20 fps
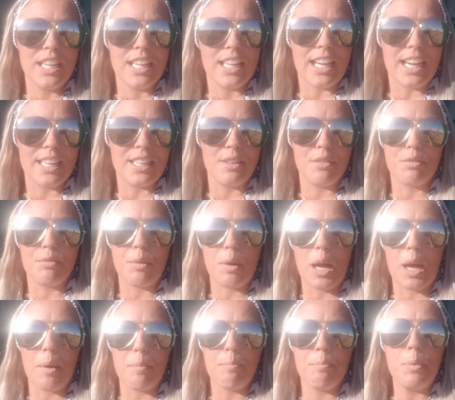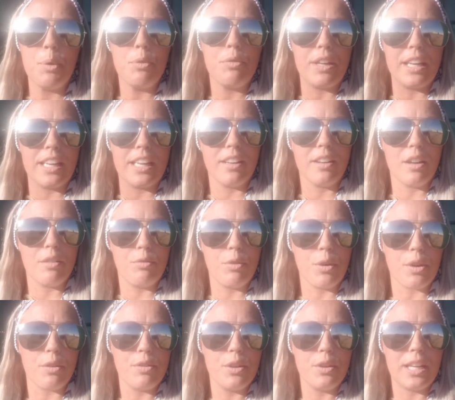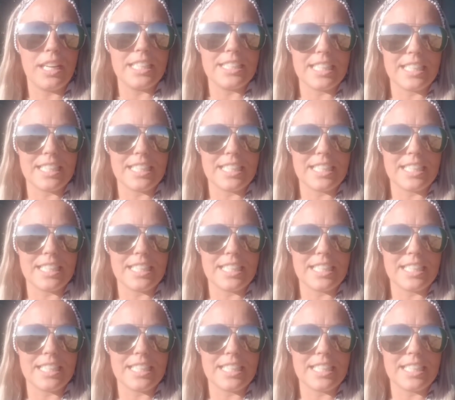kind of moving for a few days